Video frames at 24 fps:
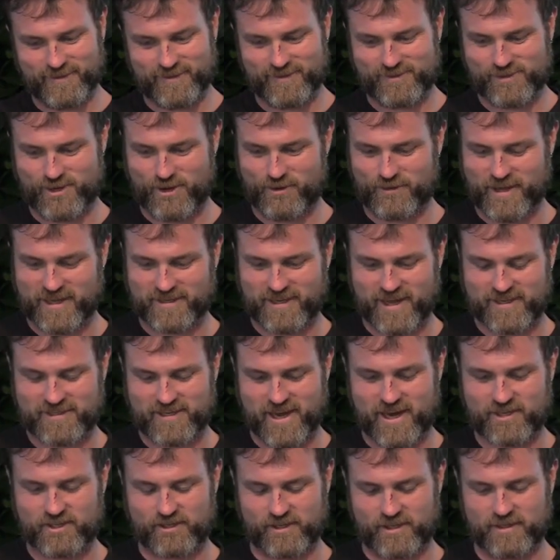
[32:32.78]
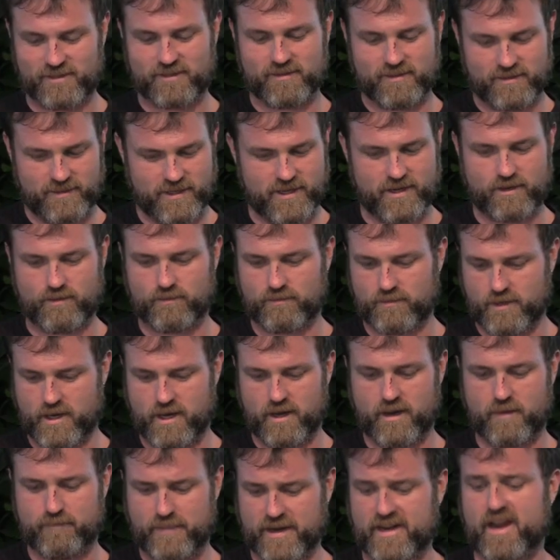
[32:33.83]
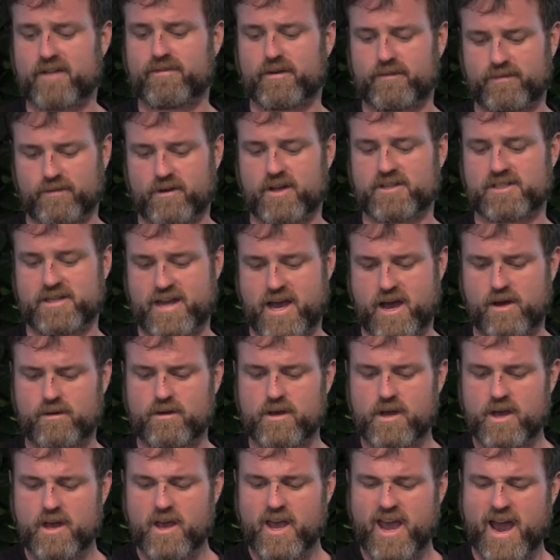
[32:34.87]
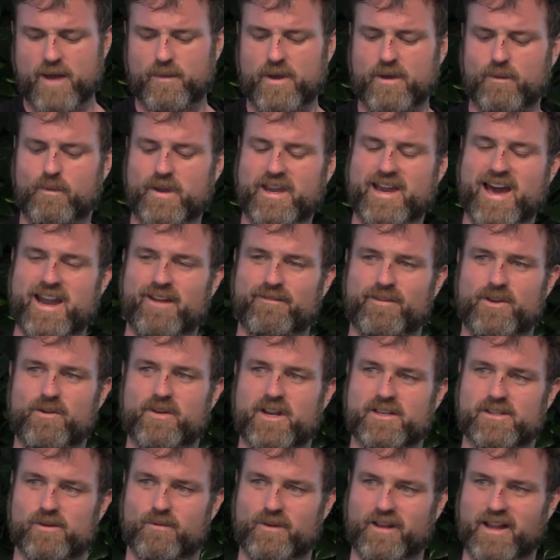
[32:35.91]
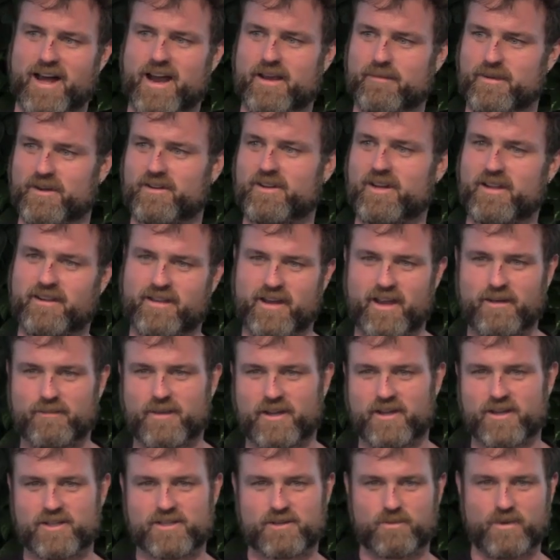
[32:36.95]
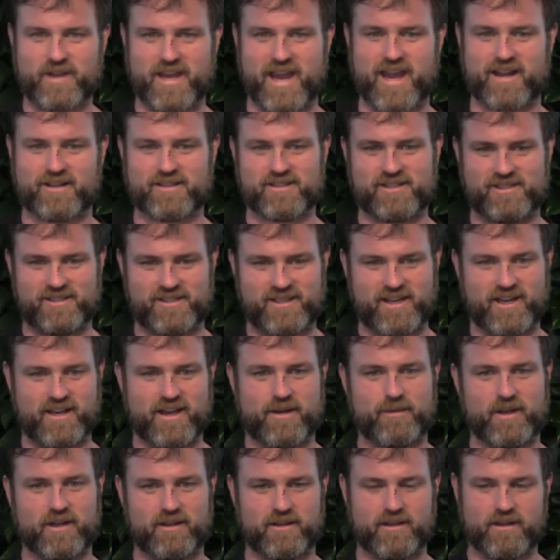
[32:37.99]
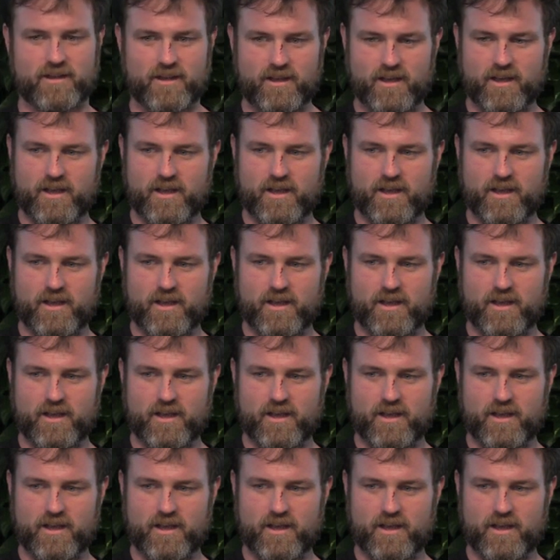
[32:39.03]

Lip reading: So that's actually a big effort for us now. And we kind of view it as a reliability thing because we can't see, I mean,